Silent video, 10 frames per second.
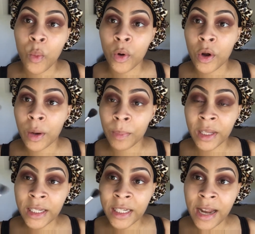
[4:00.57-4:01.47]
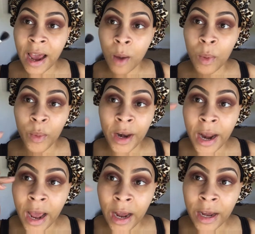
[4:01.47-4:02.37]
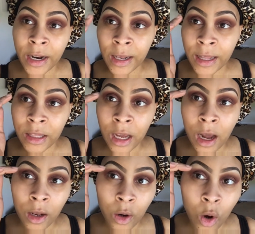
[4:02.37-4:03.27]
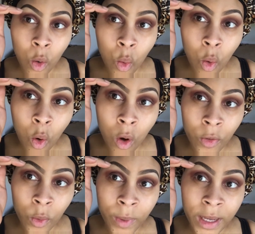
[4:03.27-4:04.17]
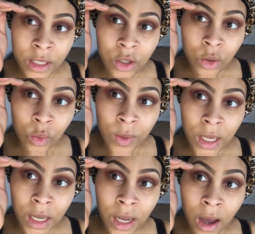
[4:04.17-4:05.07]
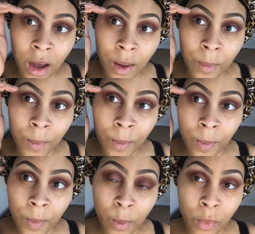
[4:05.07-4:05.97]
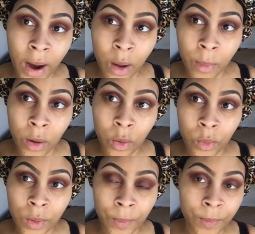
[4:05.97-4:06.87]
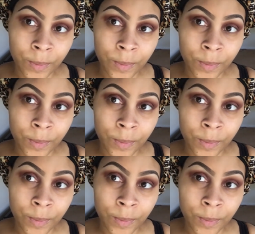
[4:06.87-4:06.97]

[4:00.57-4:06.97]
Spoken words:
We're going to blend it out, but we're not going to let the color go all the way to the brow bone.